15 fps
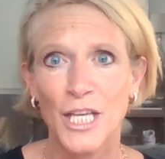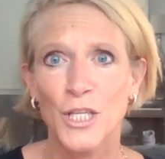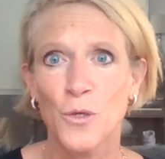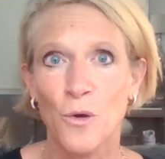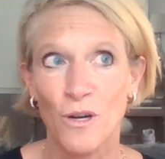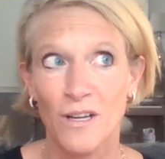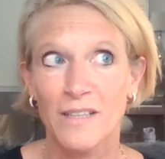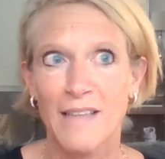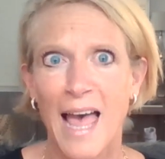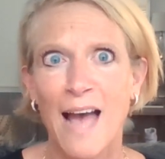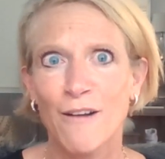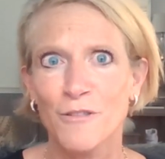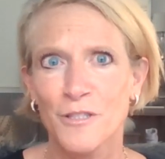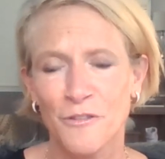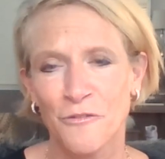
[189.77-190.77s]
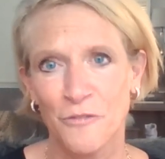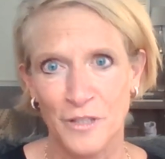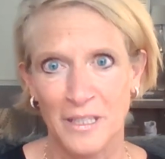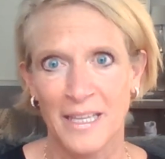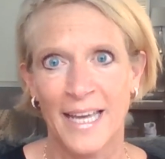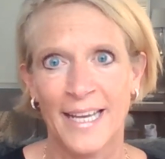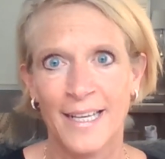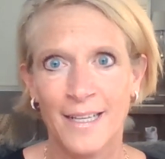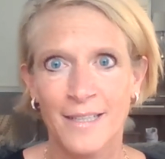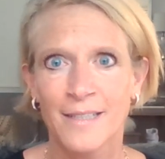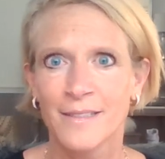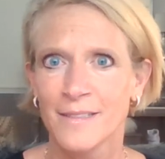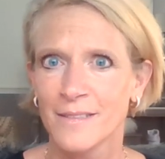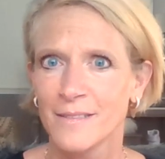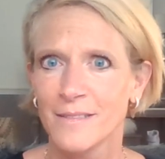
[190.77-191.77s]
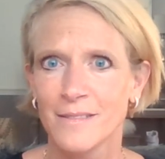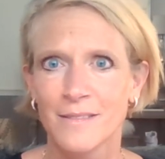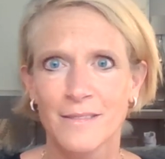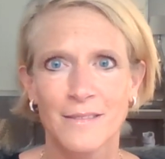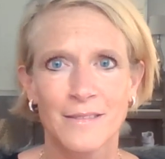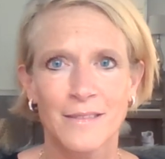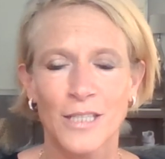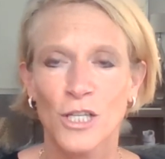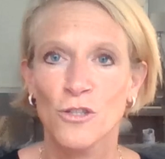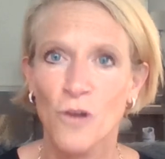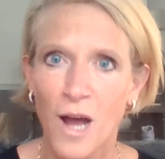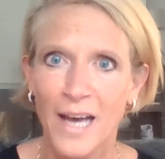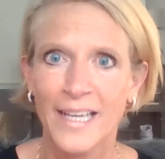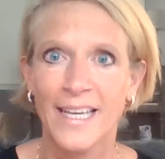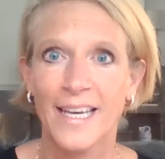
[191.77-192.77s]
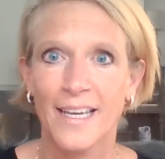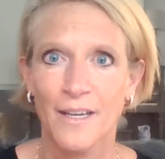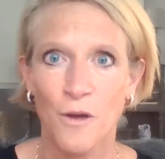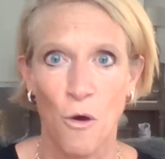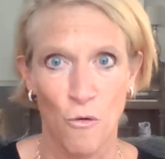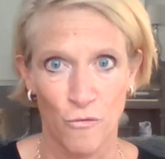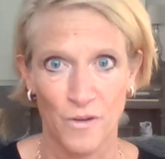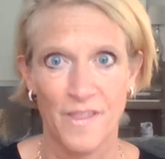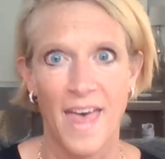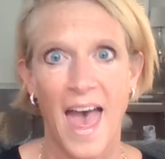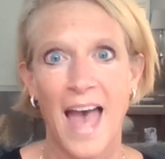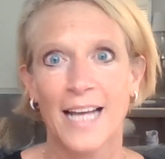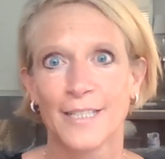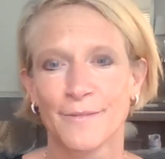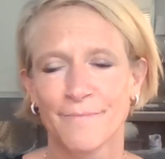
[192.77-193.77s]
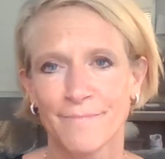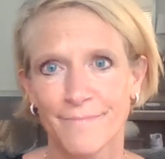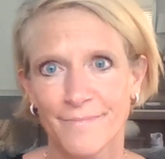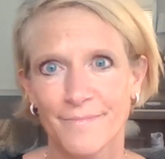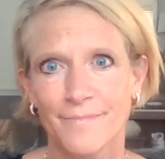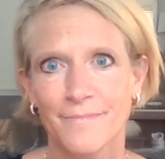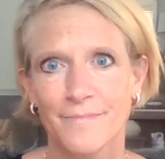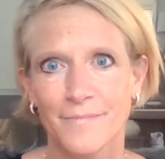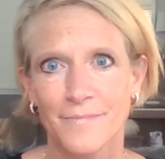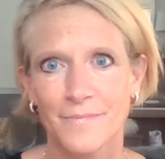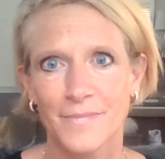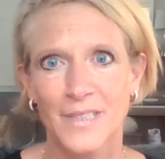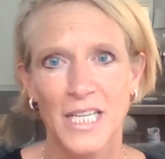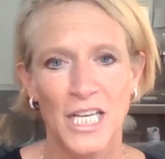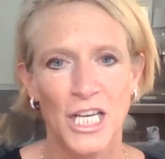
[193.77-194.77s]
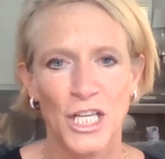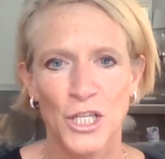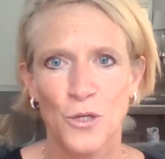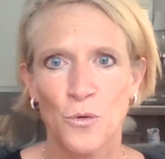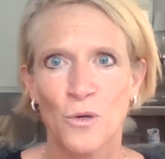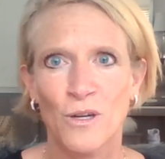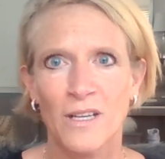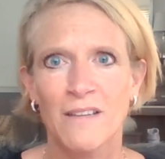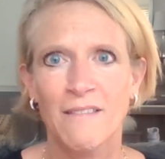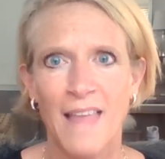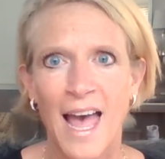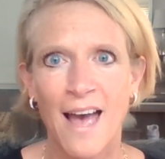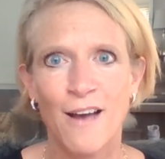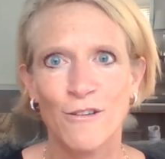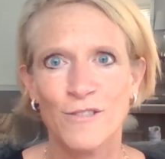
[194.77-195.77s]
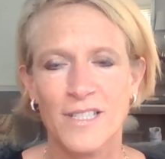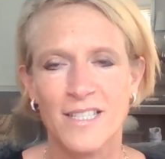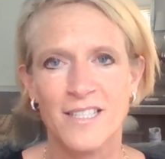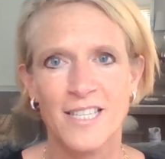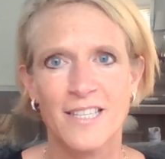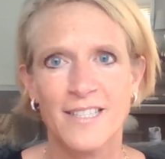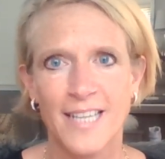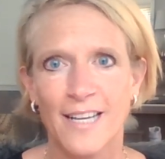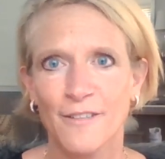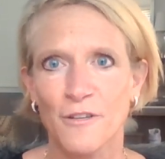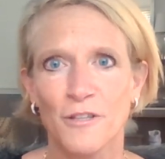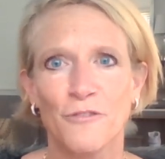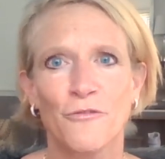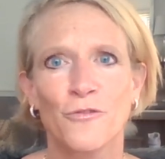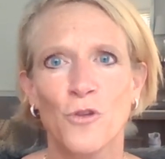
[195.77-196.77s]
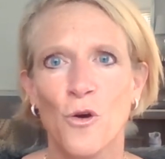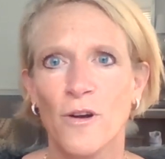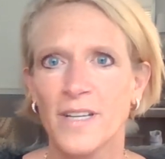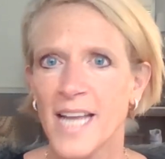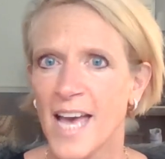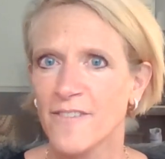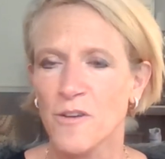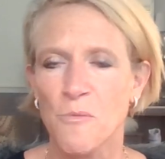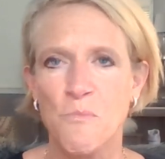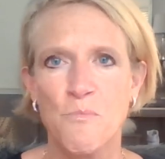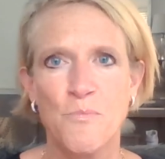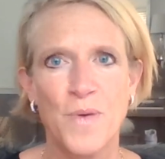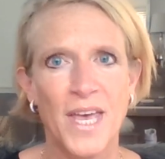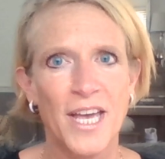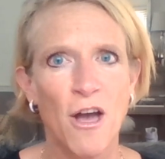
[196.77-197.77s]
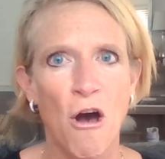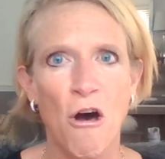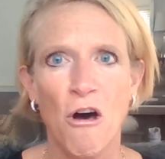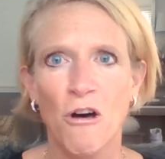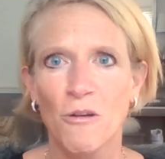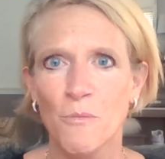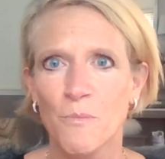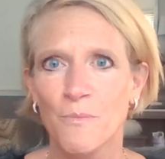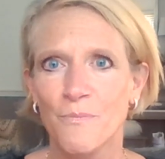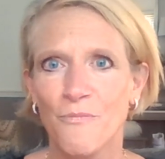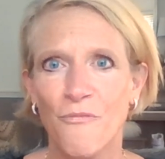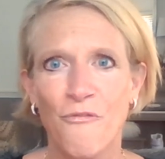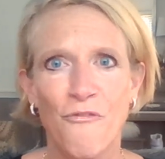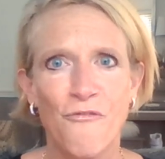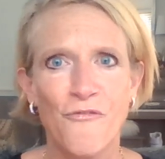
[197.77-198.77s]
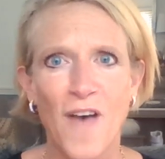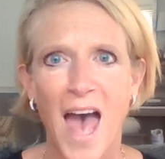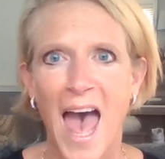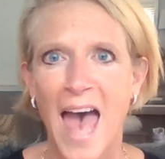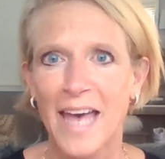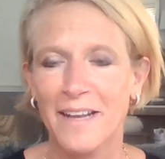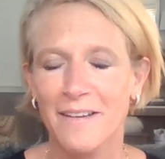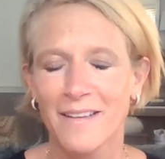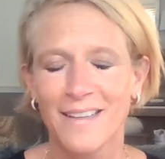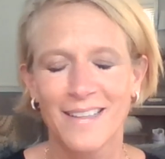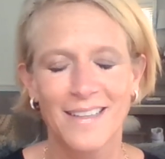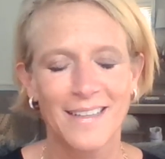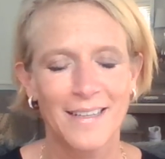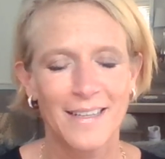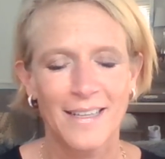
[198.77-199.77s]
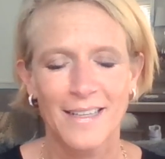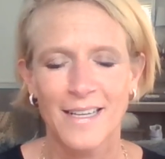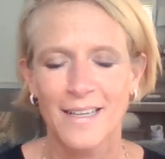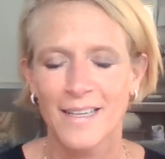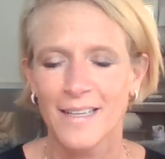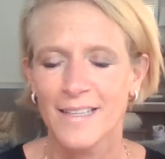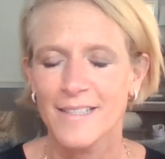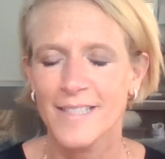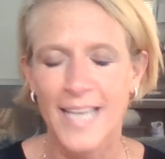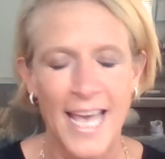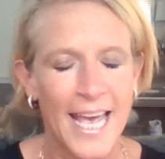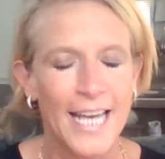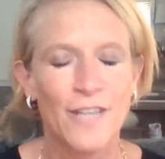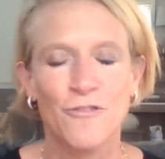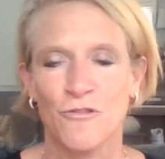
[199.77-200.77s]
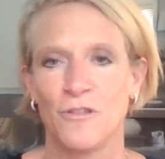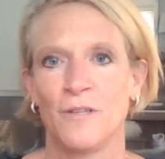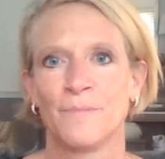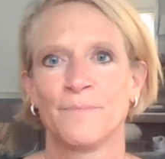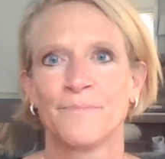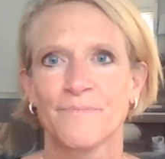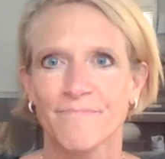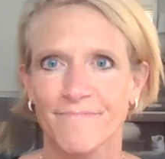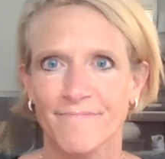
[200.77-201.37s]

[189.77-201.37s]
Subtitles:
You are allowed to feel like crying over that. You are allowed to sit down on the floor and have a big old fat tantrum.